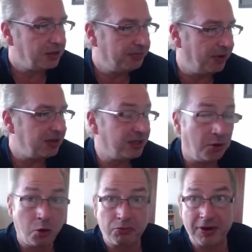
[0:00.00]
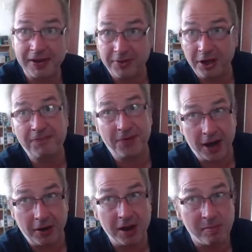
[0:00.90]
first of all, reverb,
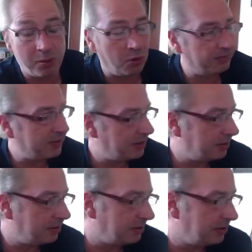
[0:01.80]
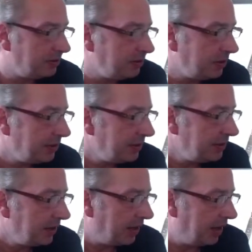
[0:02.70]
very important for synthesizers.
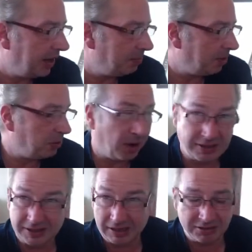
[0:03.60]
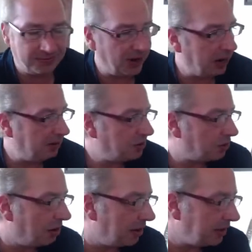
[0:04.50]
Otherwise it sounds very
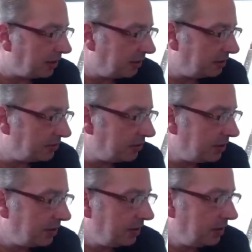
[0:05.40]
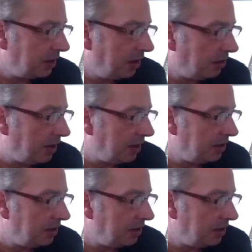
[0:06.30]
dry and okay.